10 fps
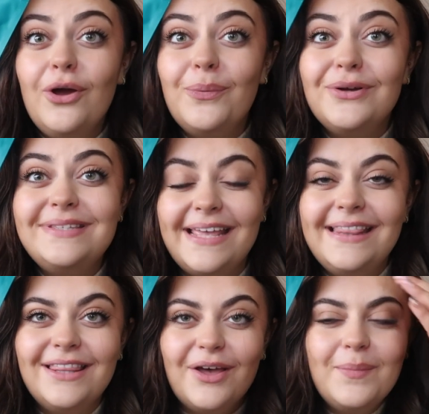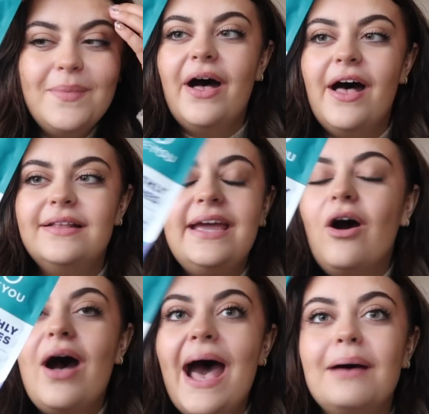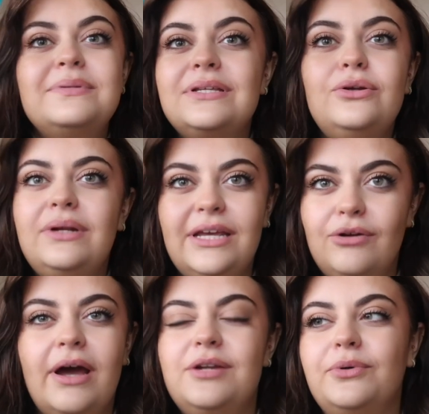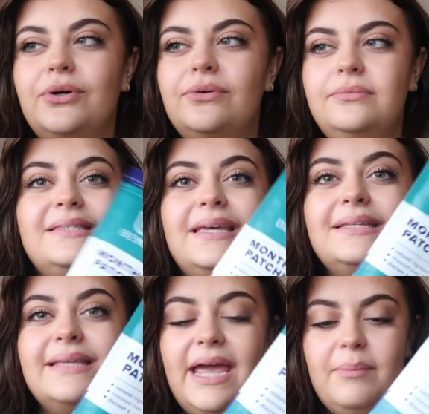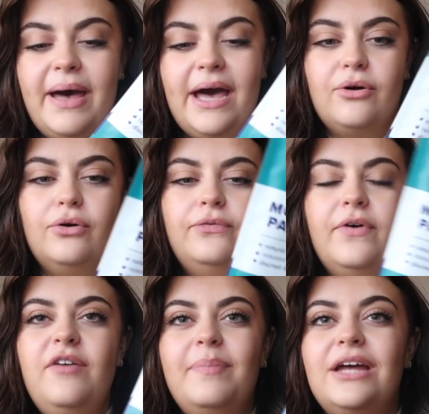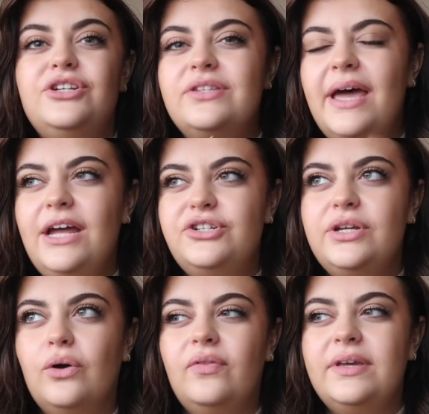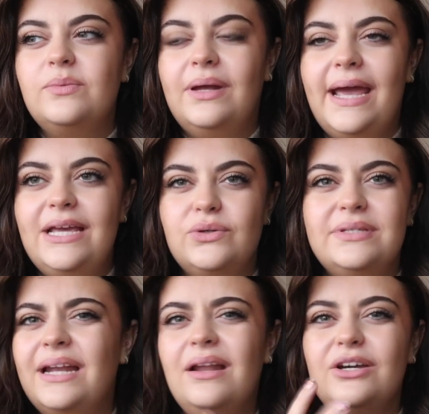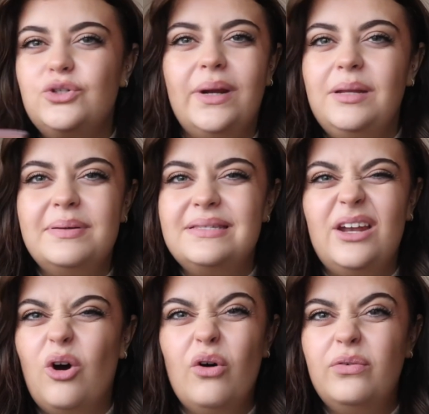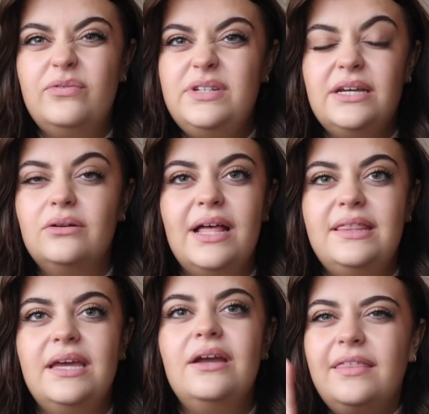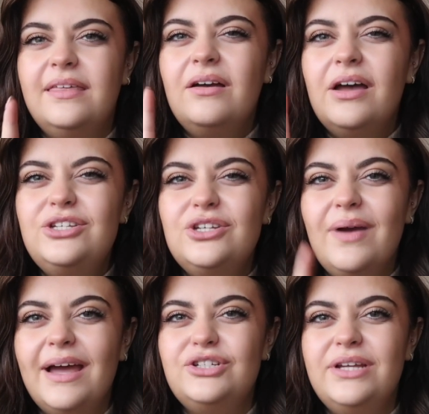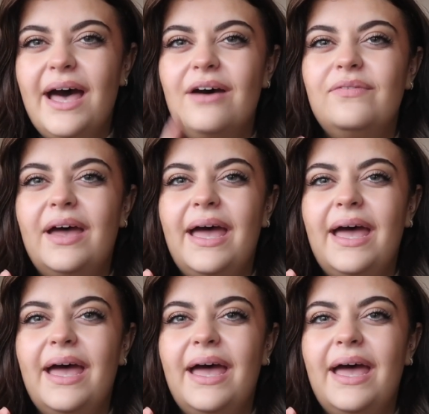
know what's in them but they are absolutely incredible this is a pack of five patches i actually got these when asos had like a 20 percent off deal i think i think i do actually have